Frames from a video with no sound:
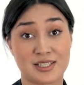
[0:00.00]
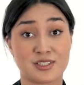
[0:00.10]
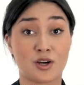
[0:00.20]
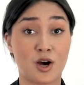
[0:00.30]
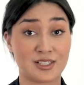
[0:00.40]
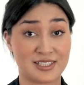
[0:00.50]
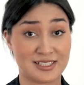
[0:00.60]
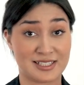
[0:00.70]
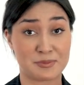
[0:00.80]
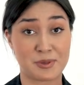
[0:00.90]
its
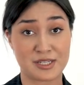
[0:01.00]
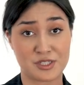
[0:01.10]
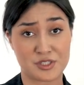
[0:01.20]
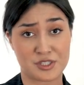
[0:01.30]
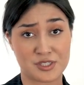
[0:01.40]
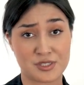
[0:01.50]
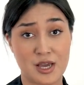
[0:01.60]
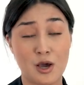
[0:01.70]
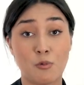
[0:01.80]
content expenditures.